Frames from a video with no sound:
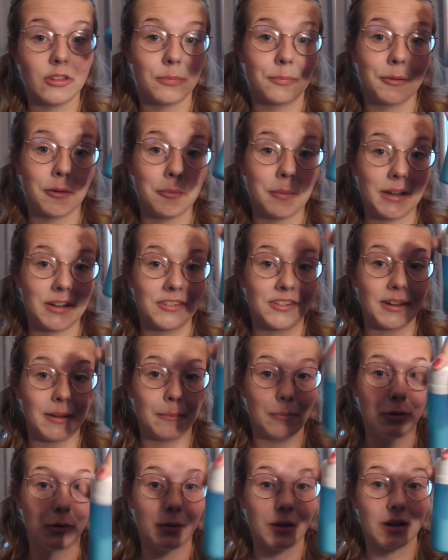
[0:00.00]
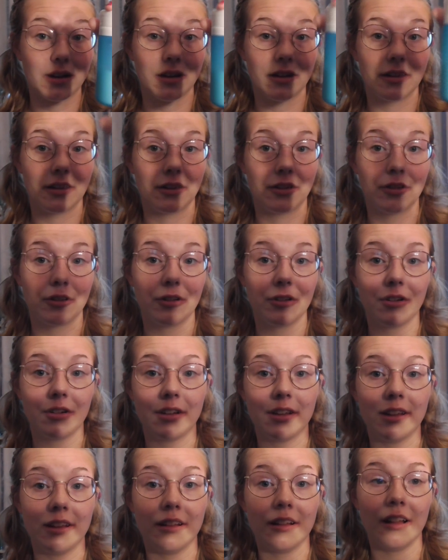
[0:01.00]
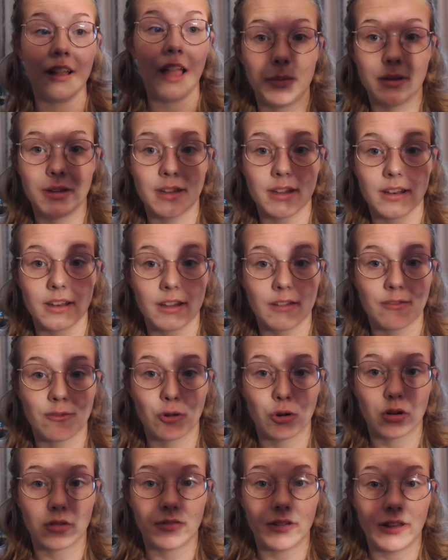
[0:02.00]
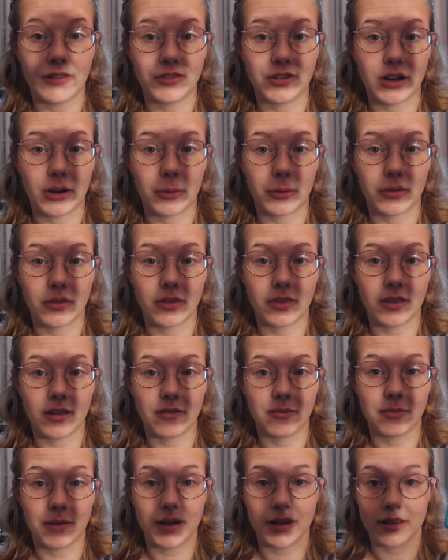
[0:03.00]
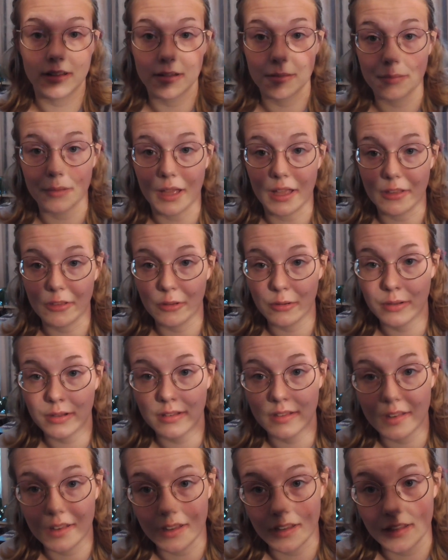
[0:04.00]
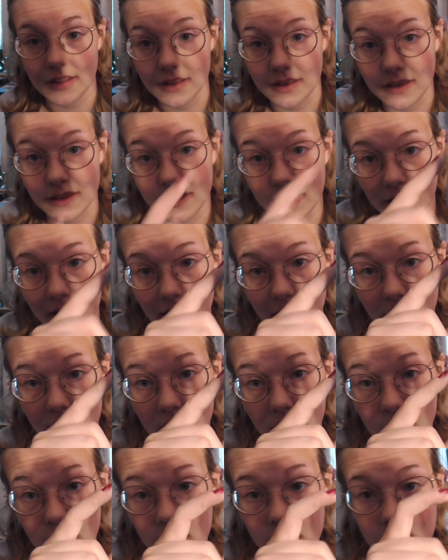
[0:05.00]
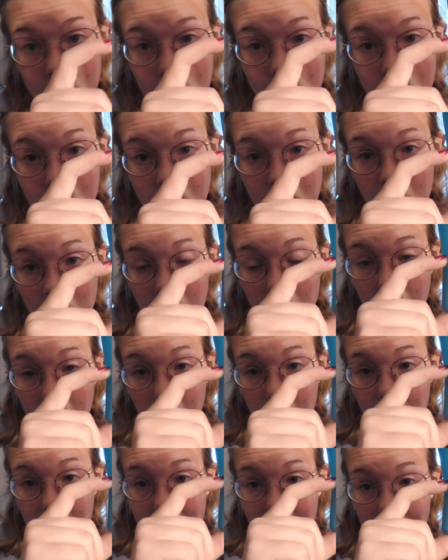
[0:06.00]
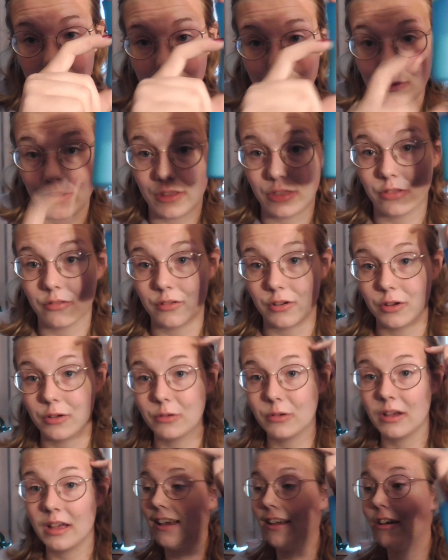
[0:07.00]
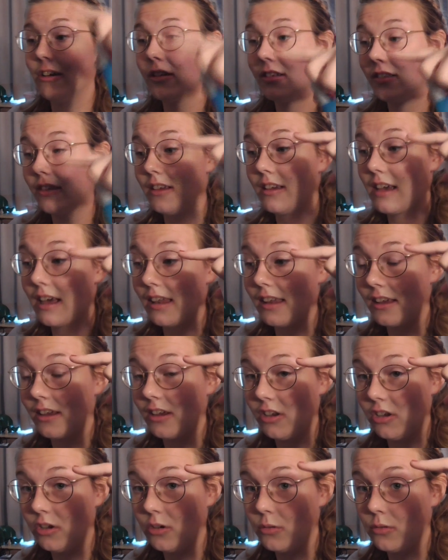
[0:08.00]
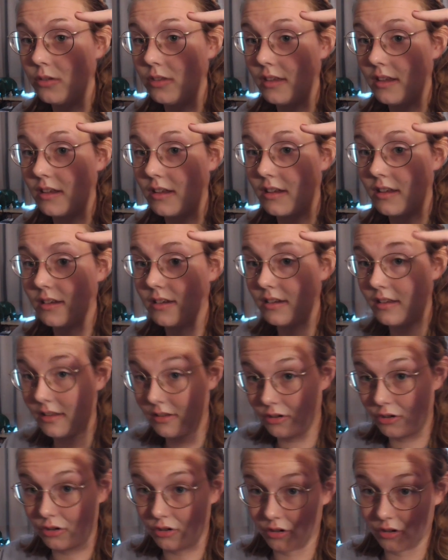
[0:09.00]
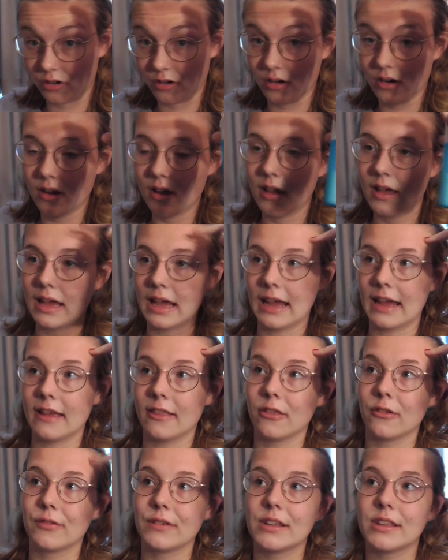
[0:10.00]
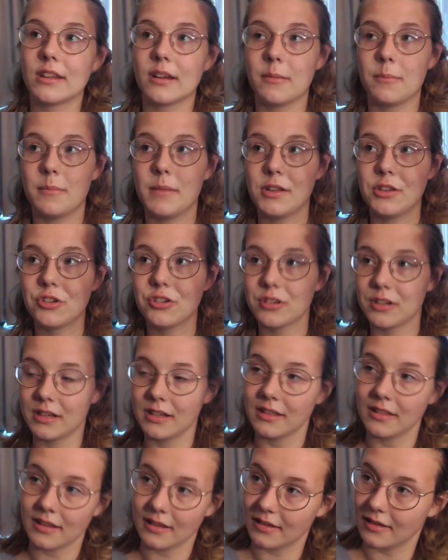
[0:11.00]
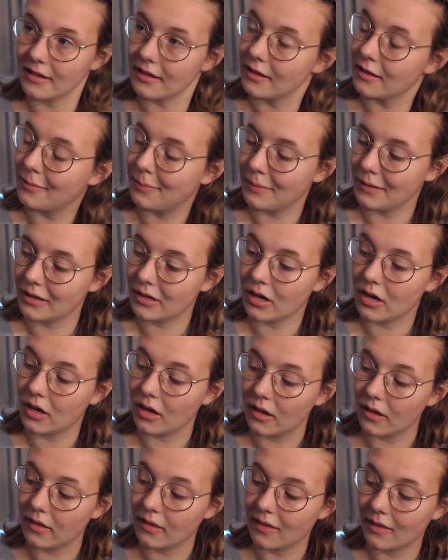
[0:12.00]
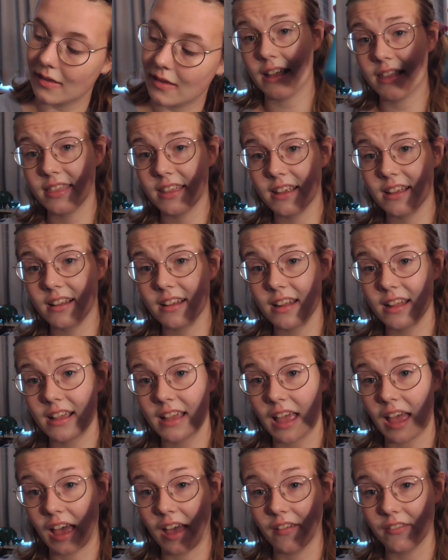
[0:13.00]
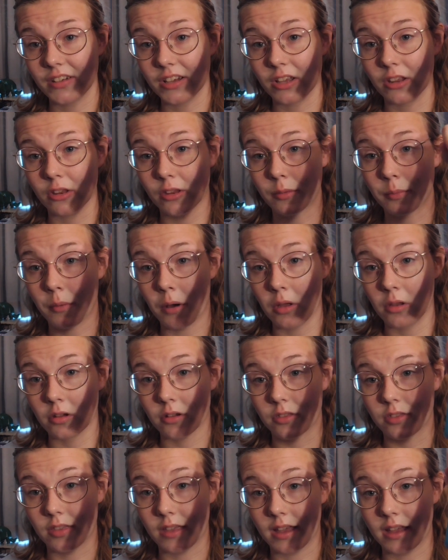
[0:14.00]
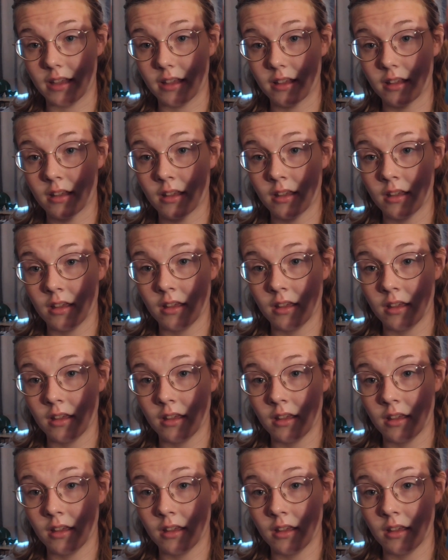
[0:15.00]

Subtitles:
just put my shampoo and conditioner in here. Probably taken like 4 or 5 showers since I've been here, but as you can see, this is like only halfway through. I honestly got like a huge thing of conditioner, and the reason I'm mentioning this is because I think like having a smaller thing